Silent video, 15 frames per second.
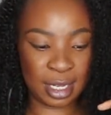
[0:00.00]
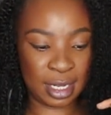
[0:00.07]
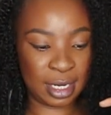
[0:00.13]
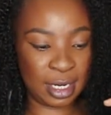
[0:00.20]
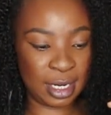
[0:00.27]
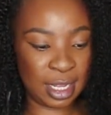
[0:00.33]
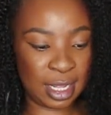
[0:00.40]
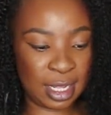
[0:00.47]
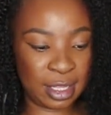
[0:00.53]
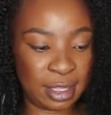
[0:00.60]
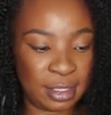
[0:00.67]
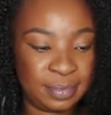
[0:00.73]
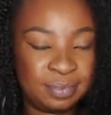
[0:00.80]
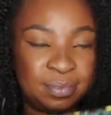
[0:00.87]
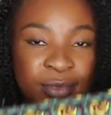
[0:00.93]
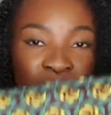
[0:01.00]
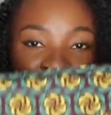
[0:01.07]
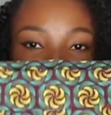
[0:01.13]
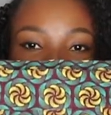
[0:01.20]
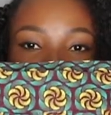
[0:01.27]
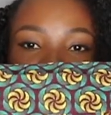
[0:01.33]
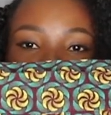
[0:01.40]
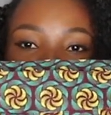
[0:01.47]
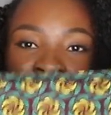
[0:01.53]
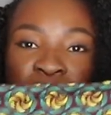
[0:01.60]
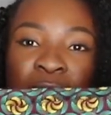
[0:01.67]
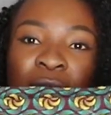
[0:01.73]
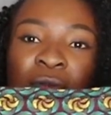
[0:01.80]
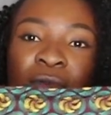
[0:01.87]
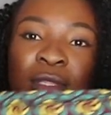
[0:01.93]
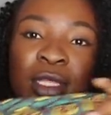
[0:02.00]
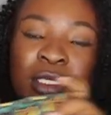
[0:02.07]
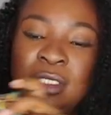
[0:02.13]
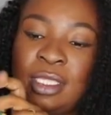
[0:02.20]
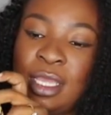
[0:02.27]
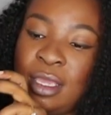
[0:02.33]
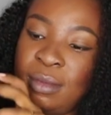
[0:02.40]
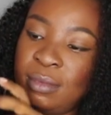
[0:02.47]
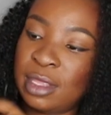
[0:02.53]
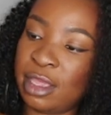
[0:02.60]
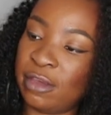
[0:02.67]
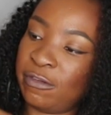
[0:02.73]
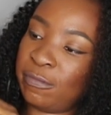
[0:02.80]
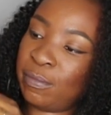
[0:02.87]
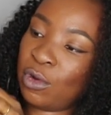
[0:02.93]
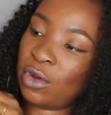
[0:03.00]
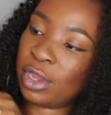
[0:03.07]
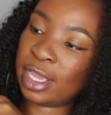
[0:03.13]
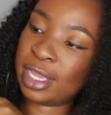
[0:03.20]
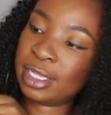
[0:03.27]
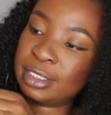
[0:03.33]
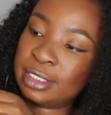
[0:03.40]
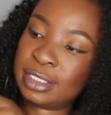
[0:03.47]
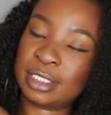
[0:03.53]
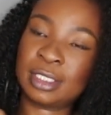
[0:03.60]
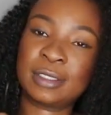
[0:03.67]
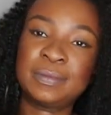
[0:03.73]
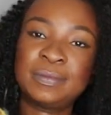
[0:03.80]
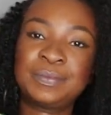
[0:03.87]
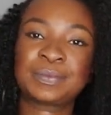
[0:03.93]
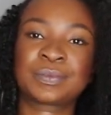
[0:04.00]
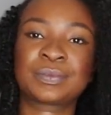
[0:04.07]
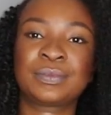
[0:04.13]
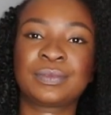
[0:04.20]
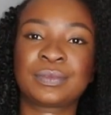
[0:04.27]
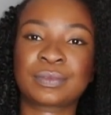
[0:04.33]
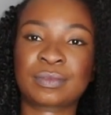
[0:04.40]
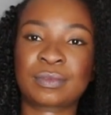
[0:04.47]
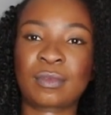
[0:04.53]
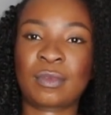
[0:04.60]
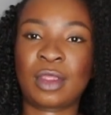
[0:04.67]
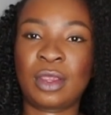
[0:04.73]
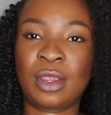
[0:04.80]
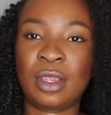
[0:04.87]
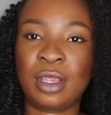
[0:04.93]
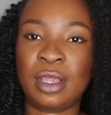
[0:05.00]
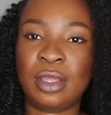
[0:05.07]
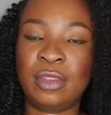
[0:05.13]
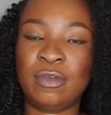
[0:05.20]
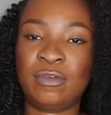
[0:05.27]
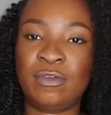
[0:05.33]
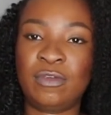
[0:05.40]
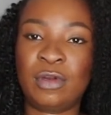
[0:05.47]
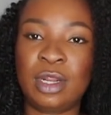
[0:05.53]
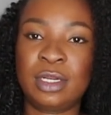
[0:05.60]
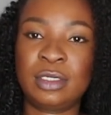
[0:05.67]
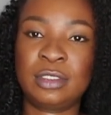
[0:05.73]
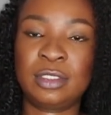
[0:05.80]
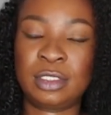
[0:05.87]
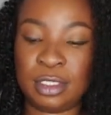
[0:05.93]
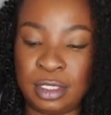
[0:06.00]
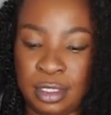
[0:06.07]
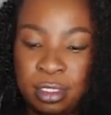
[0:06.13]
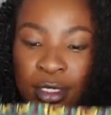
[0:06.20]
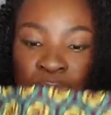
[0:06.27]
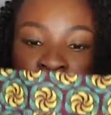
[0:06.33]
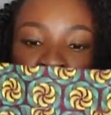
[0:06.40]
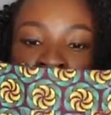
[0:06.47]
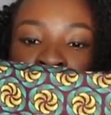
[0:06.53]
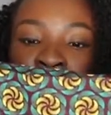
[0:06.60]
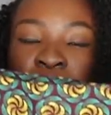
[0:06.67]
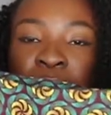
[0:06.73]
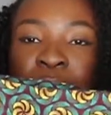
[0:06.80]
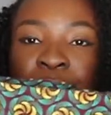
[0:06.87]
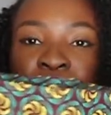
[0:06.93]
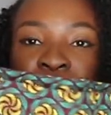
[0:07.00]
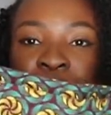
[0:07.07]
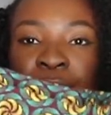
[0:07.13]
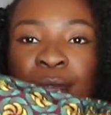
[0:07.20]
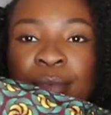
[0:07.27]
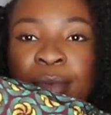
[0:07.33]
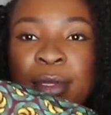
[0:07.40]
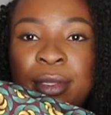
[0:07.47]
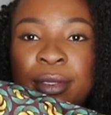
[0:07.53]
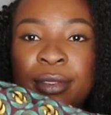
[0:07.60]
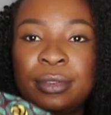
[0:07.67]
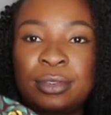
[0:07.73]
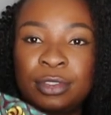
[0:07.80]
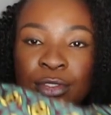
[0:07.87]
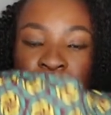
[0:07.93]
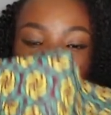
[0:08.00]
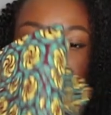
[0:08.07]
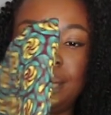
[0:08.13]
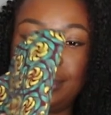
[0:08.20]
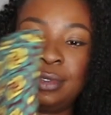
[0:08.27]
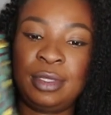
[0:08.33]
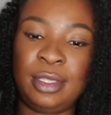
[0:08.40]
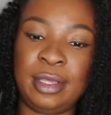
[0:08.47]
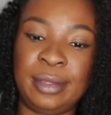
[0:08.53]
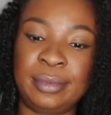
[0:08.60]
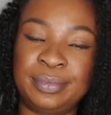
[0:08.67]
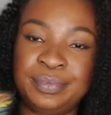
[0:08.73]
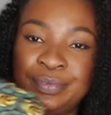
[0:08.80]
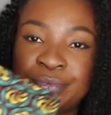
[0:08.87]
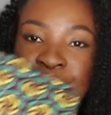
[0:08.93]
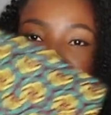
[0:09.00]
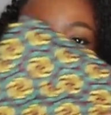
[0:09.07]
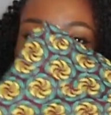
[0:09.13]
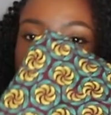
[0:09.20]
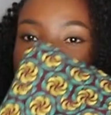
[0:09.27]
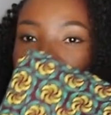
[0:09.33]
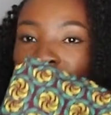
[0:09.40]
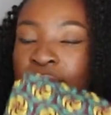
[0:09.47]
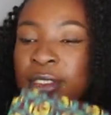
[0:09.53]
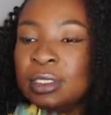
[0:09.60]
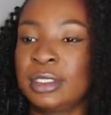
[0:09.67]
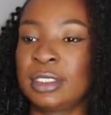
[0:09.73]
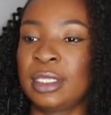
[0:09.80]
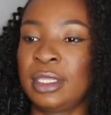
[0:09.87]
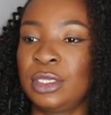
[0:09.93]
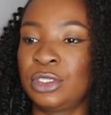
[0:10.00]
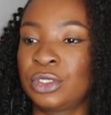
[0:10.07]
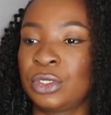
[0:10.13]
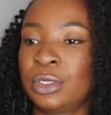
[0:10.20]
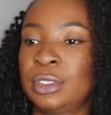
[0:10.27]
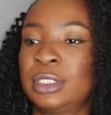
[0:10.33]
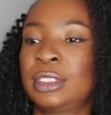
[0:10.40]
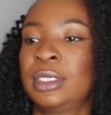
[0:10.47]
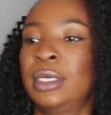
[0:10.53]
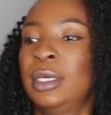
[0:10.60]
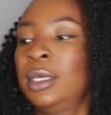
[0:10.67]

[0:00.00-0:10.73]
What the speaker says: And yeah, they kind of look the same. They have pockets here in the front and a zipper. So yeah, these are the shorts.